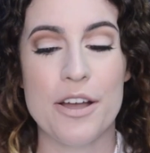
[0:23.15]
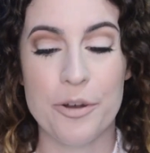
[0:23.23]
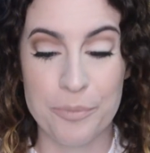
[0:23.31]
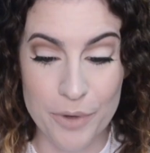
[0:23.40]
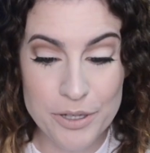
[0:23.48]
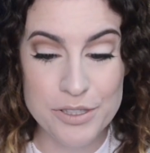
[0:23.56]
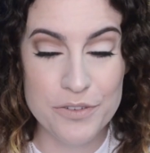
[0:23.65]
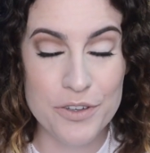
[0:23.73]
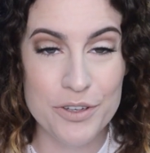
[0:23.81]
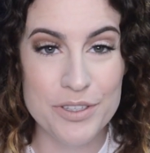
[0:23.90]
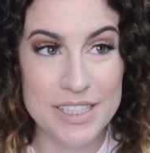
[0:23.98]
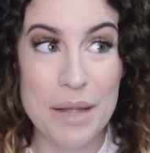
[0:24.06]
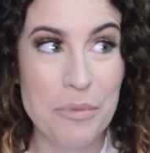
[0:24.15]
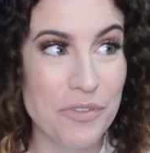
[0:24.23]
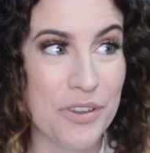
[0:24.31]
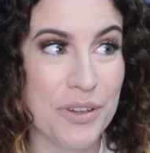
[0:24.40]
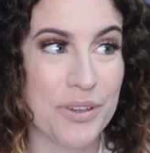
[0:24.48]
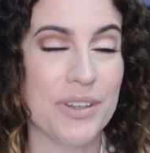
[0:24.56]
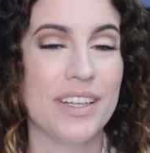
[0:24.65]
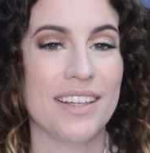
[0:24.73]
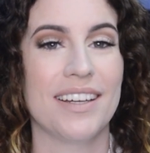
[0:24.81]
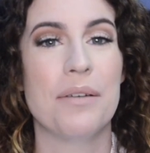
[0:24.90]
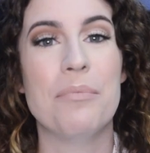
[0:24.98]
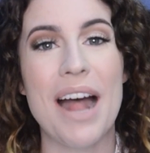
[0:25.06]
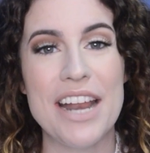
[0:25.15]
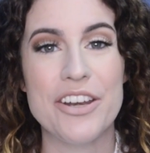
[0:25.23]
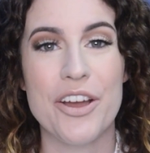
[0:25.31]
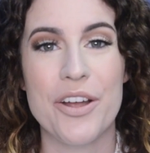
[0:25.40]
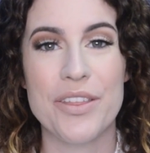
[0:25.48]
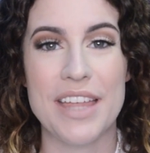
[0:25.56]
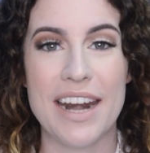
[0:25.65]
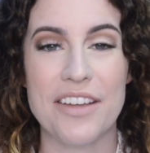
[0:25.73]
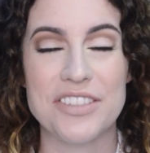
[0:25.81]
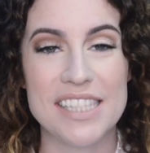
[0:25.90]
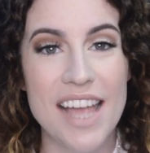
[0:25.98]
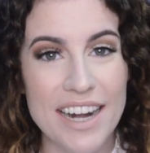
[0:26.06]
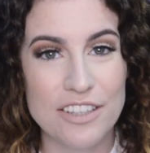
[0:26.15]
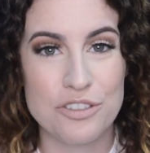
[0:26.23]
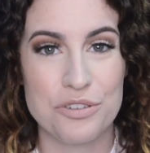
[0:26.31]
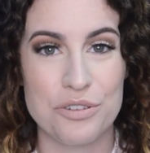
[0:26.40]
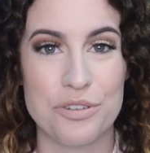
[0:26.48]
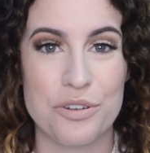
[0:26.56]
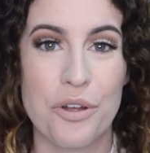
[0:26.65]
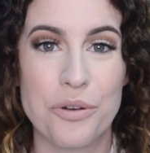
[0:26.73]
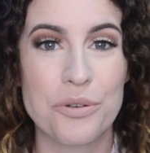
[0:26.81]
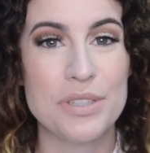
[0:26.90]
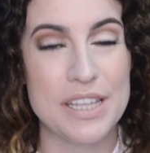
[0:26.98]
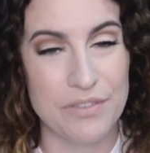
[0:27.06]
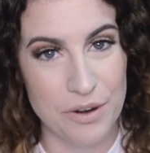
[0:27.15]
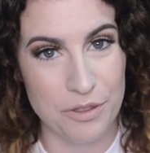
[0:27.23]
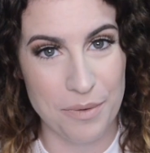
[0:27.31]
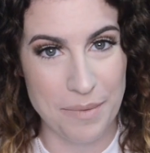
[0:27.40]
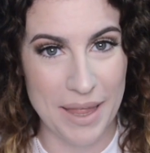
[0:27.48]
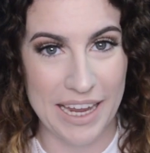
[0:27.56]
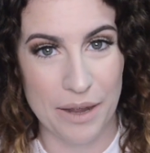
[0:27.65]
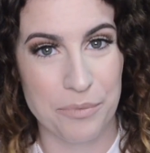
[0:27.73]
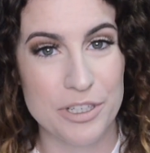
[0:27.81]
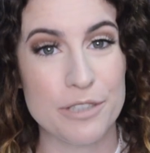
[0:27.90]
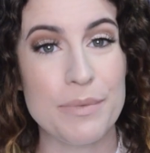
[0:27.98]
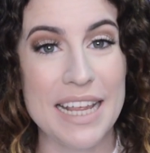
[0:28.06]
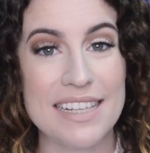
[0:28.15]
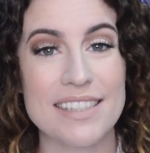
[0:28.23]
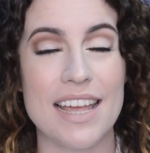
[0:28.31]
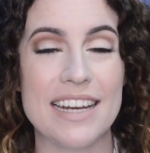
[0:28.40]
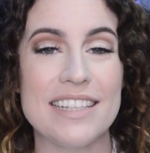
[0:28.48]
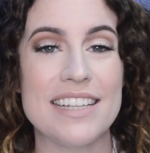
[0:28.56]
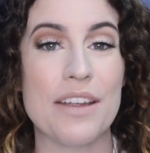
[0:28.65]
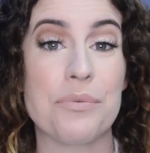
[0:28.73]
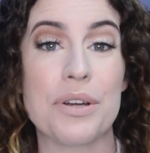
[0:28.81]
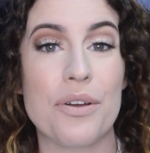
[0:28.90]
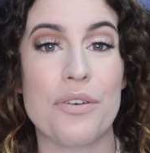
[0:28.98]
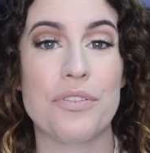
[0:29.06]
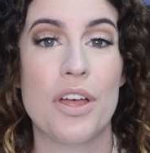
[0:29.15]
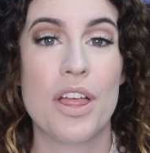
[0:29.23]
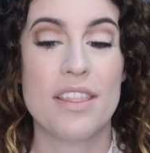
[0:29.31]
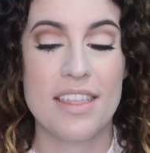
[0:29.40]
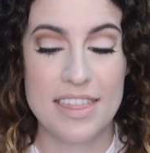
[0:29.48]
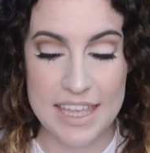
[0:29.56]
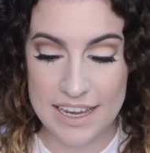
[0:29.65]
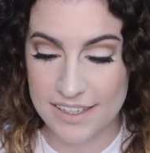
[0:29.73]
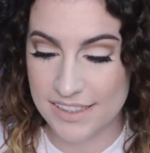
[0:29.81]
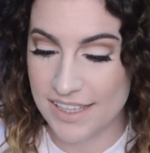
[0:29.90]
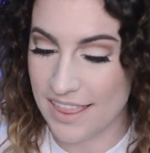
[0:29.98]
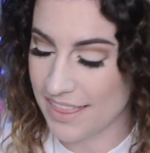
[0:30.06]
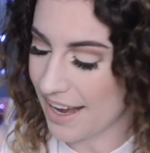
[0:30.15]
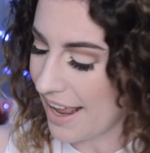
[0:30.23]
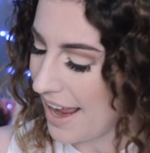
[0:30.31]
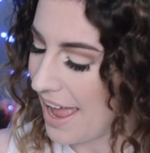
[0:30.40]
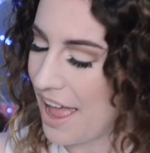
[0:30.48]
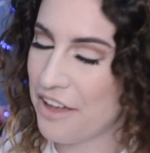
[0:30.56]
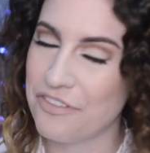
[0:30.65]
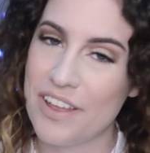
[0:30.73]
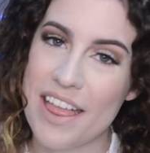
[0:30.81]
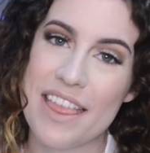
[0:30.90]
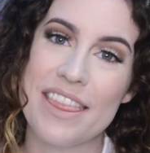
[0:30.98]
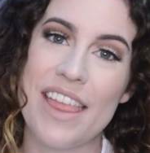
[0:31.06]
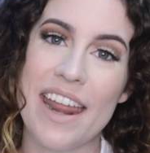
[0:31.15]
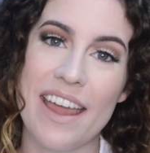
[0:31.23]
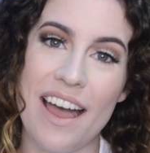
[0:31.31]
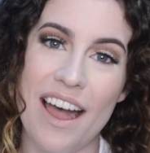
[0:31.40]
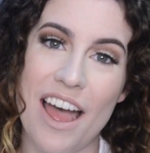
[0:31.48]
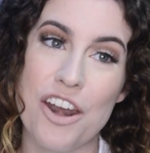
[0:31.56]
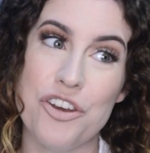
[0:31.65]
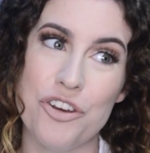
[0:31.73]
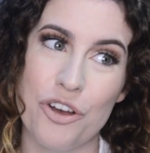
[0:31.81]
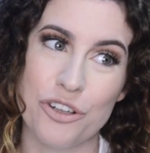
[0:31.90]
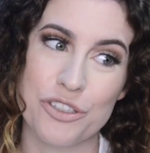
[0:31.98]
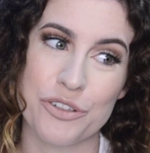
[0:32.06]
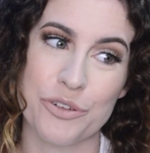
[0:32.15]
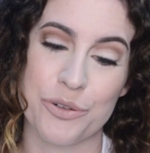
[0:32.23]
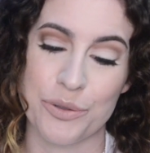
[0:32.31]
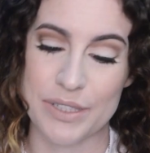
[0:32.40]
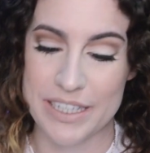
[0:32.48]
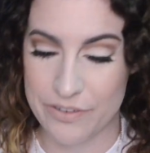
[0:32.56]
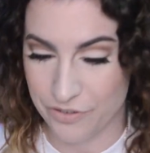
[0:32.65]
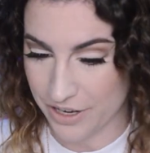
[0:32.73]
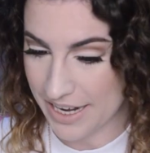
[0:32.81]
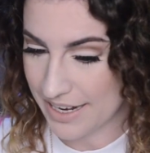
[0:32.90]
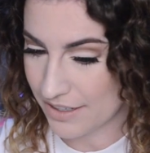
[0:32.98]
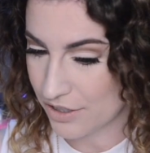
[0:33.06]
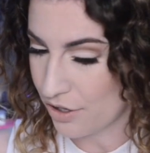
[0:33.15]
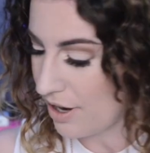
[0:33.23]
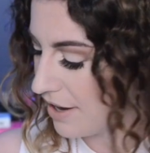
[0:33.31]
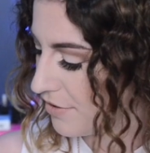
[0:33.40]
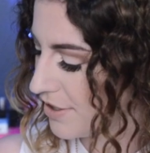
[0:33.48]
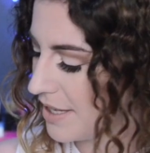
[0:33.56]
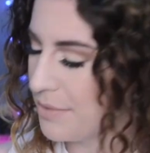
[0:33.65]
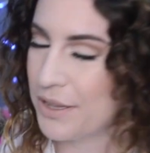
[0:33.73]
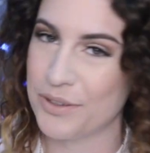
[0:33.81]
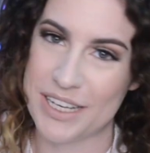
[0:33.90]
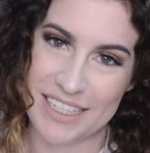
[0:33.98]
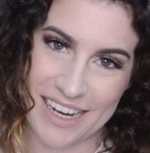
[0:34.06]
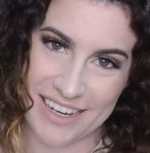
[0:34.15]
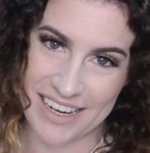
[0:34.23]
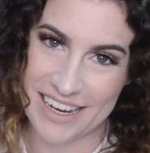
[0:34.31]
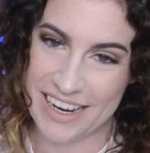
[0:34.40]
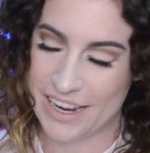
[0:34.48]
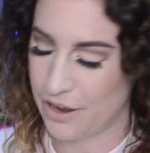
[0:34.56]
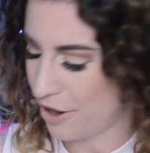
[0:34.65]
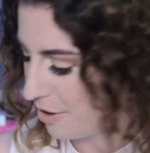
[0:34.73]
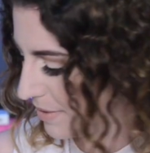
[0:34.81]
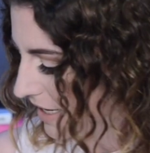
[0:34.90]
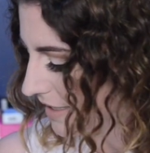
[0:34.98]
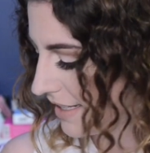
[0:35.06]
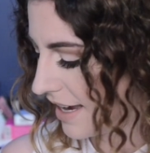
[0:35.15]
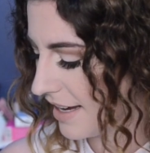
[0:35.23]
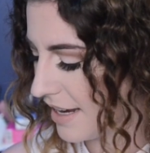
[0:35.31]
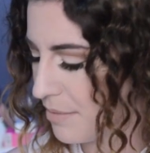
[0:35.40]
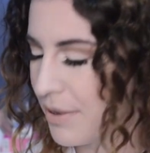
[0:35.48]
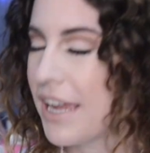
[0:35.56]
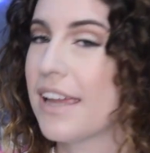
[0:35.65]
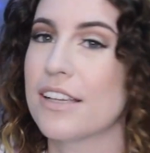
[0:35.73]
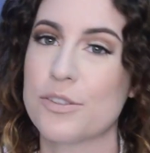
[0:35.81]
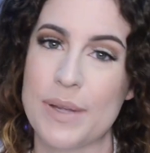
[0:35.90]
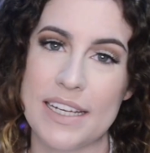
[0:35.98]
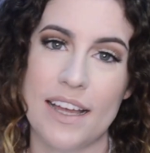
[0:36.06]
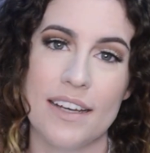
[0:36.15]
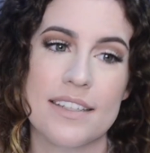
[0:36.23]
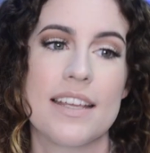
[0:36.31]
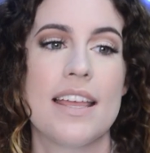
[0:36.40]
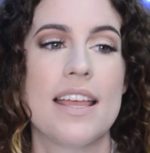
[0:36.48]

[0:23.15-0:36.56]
most of you, some of you might know that I've decided to go cruelty-free with my makeup, which means I need to get rid of the things that I have that are not cruelty-free. Sorry if you see me looking down here, Herbie is down here being a sweetheart.